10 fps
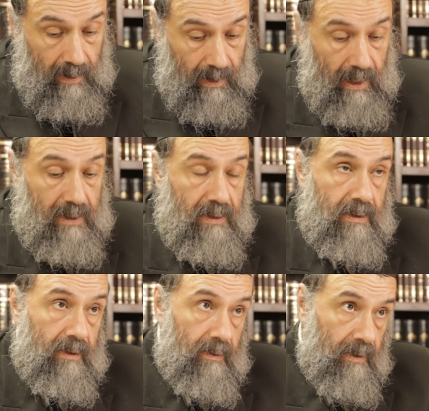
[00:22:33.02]
higher
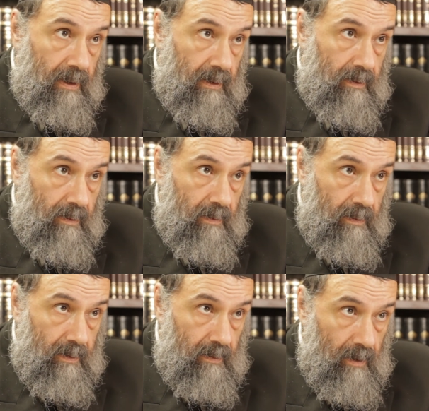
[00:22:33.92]
security to
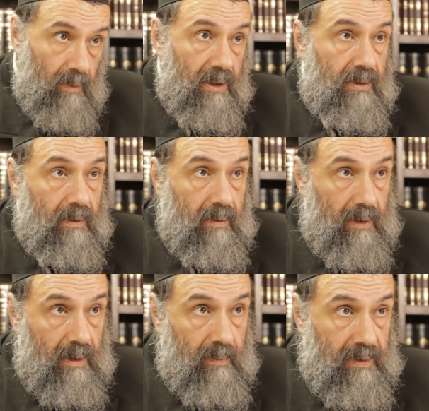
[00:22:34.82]
lower
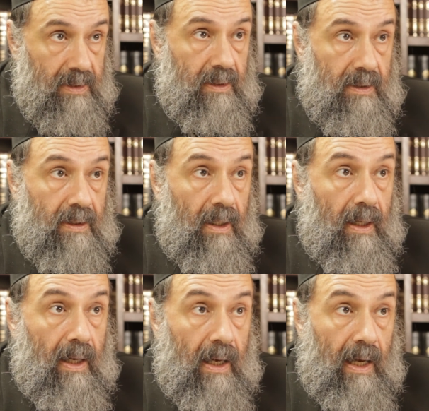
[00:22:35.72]
security prisons.
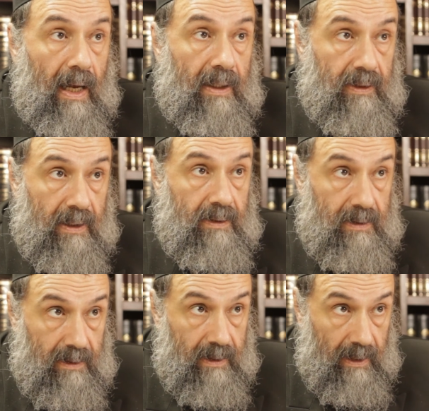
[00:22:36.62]
And they
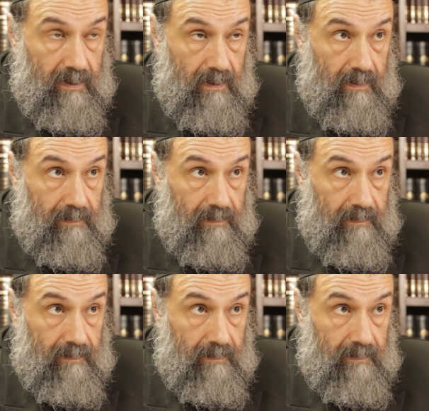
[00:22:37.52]
did that.